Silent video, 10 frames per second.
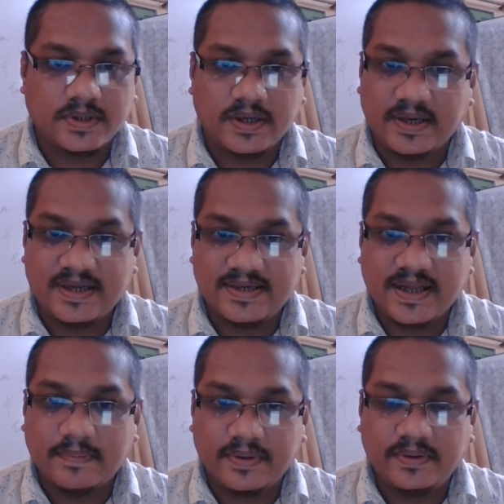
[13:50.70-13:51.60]
in this
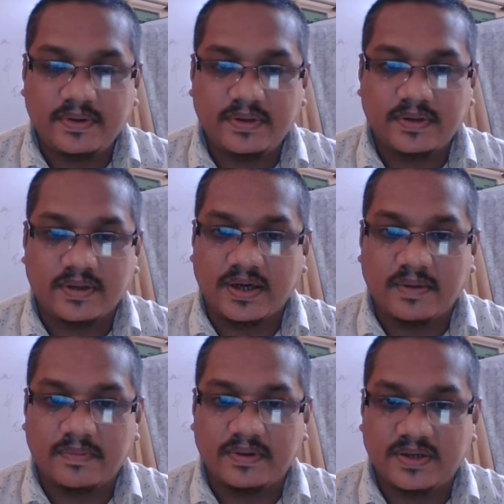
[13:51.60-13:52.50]
number, the
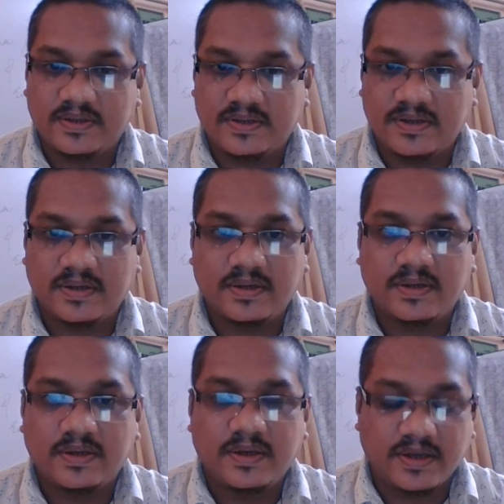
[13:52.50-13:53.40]
number just
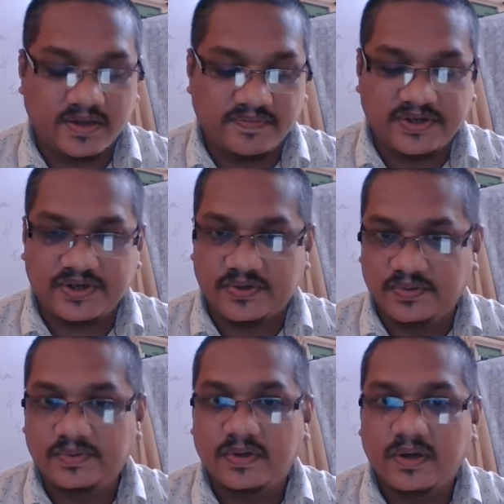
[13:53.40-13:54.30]
given to
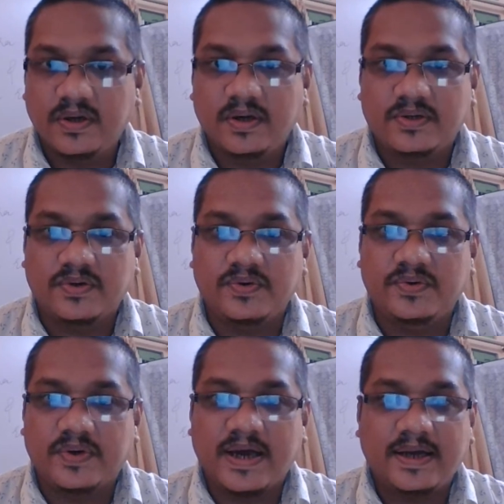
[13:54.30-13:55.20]
you, so
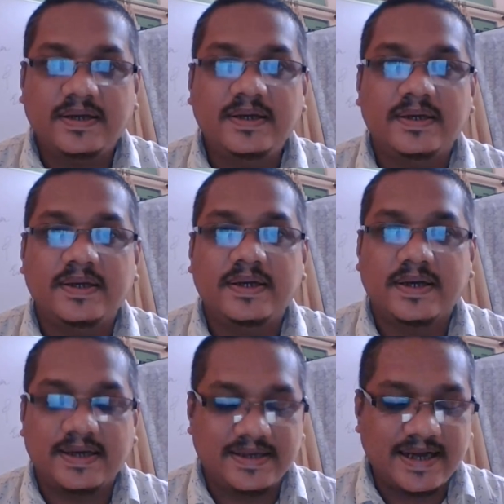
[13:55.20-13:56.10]
you can
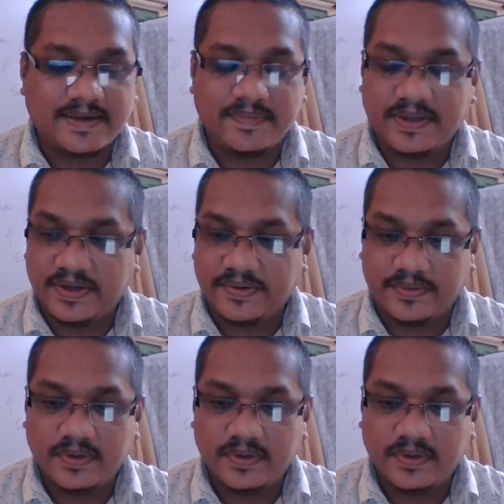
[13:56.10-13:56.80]
contact me there.